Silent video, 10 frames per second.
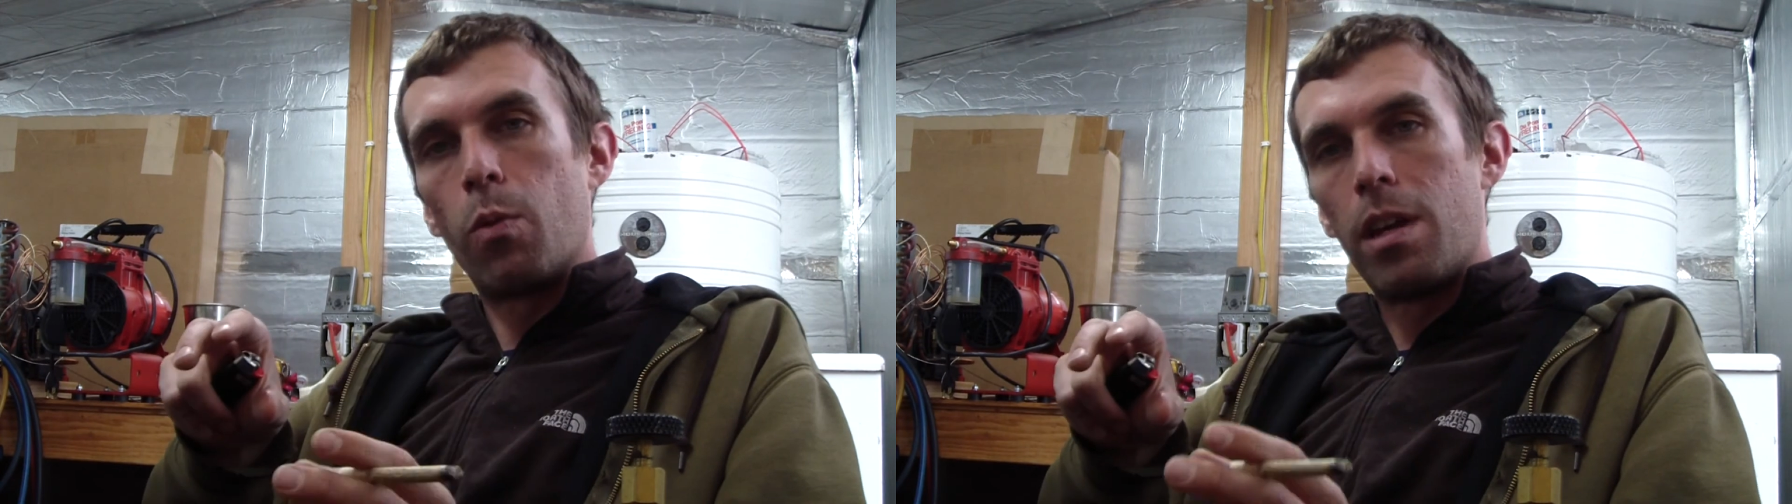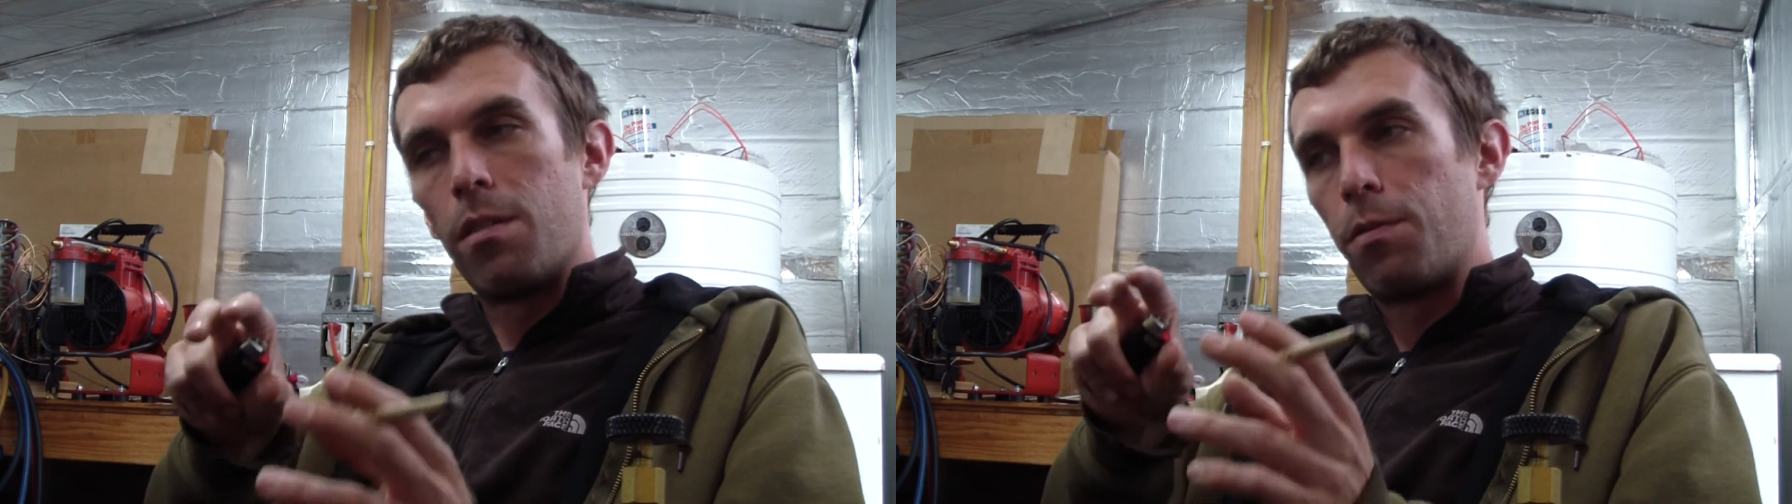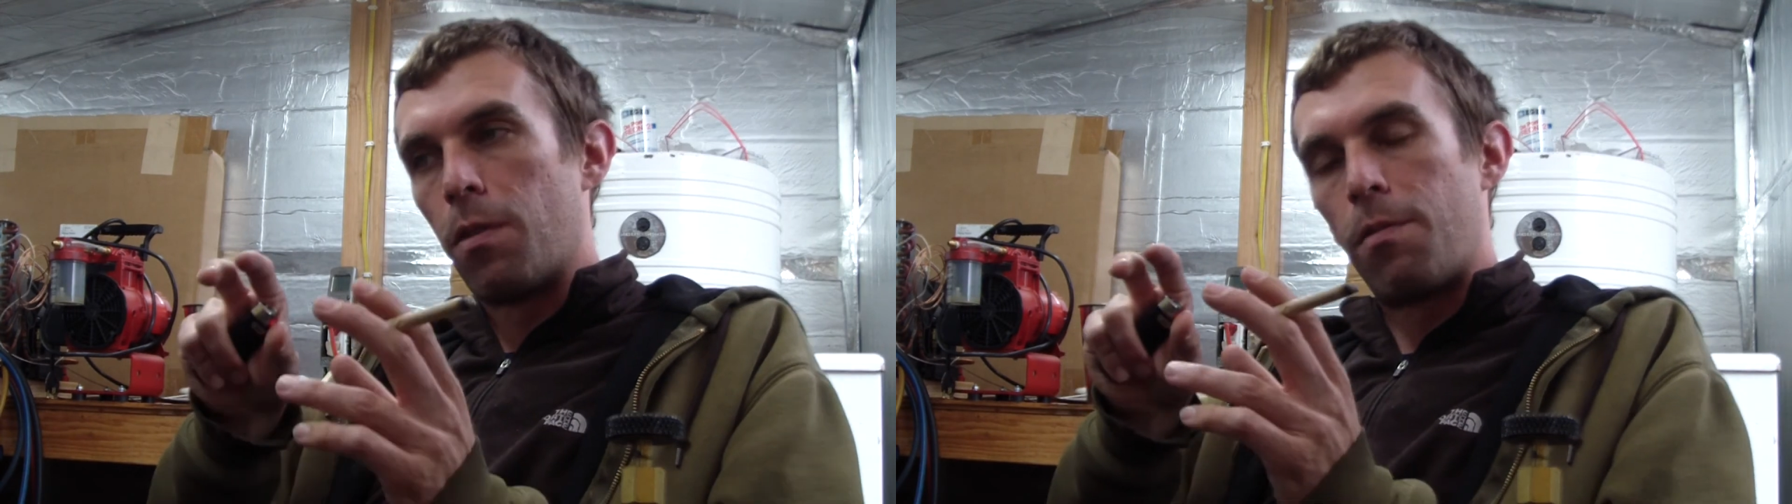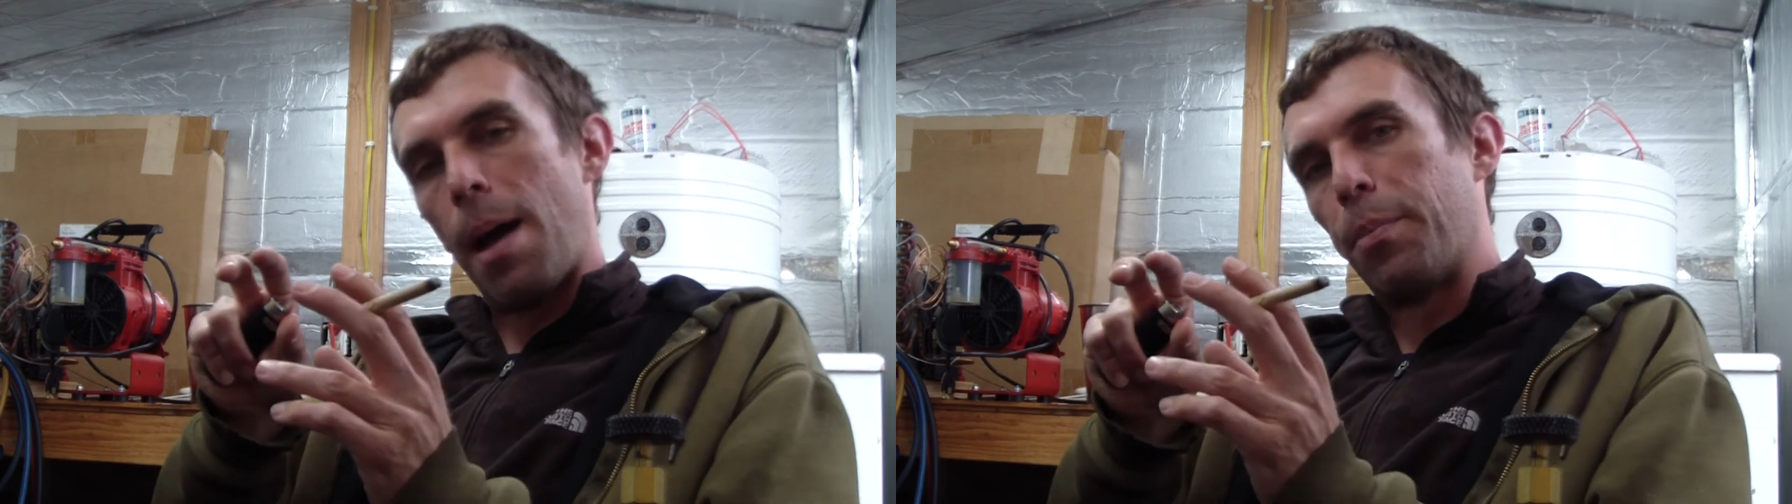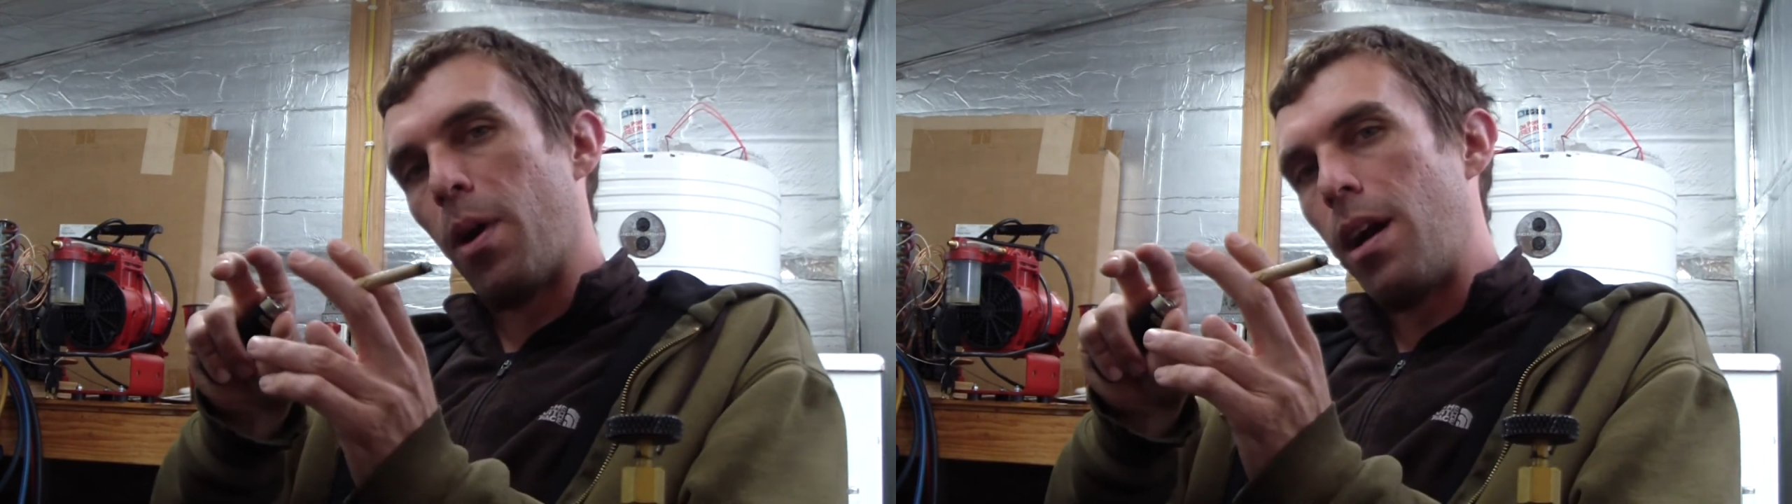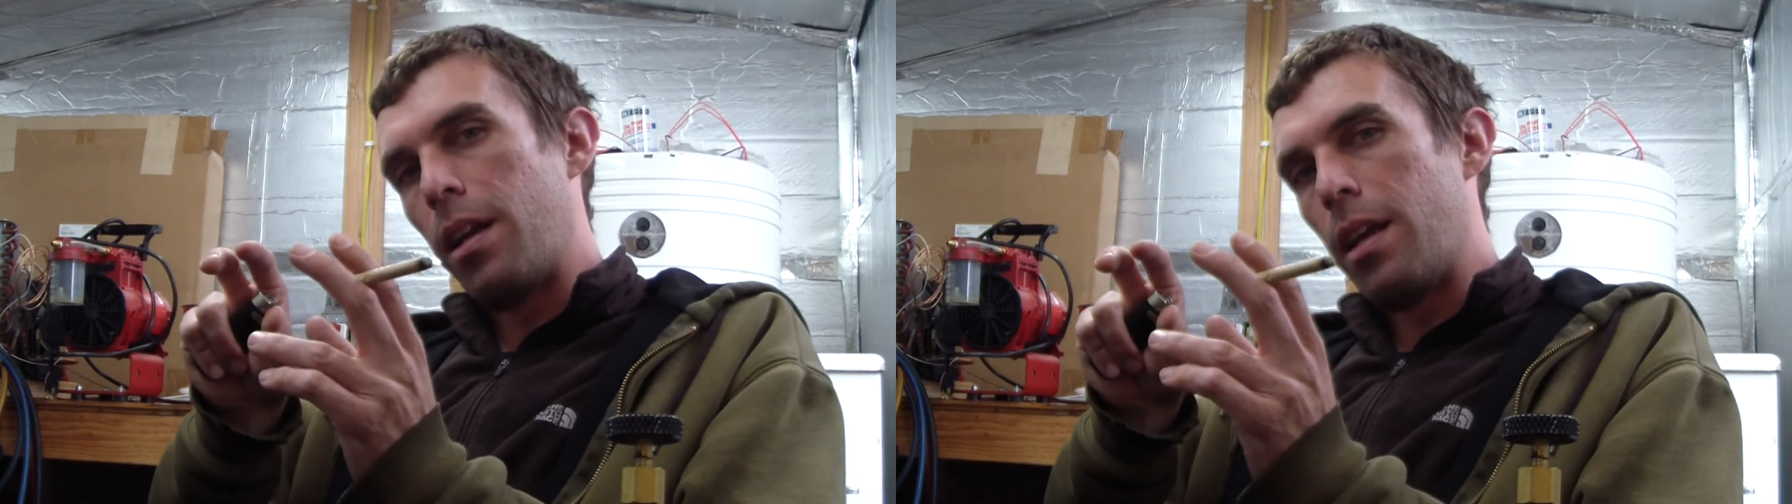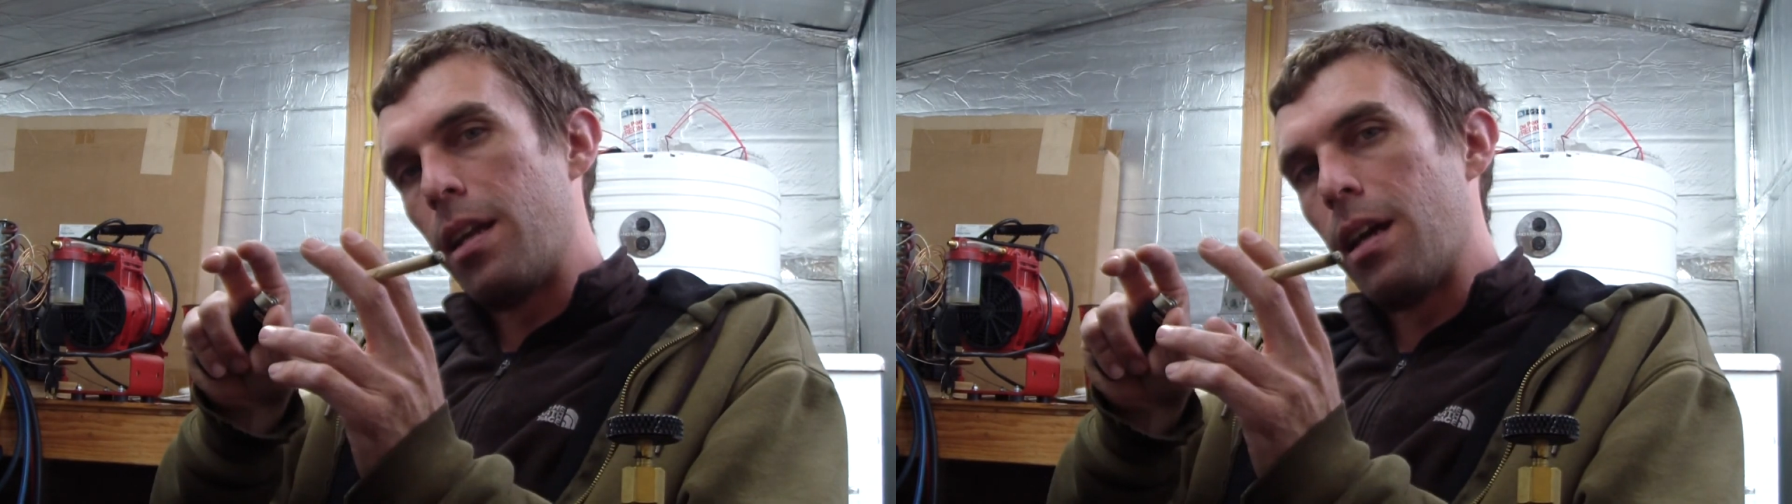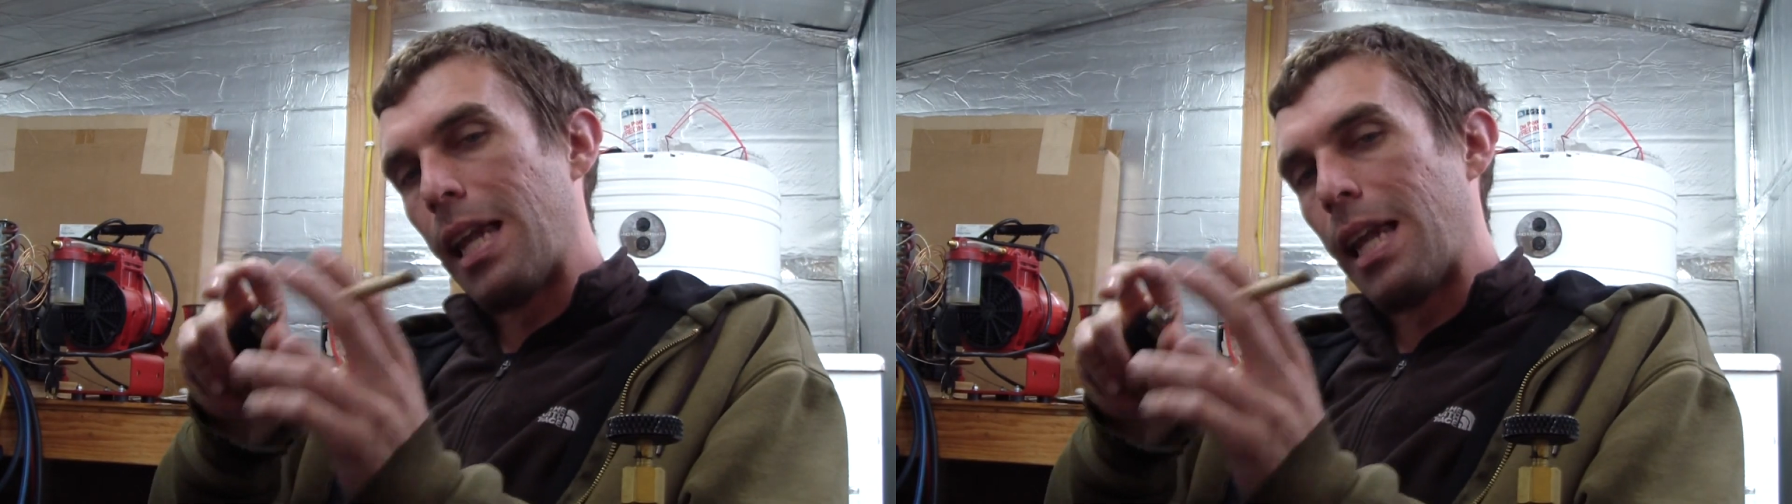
we've evaporated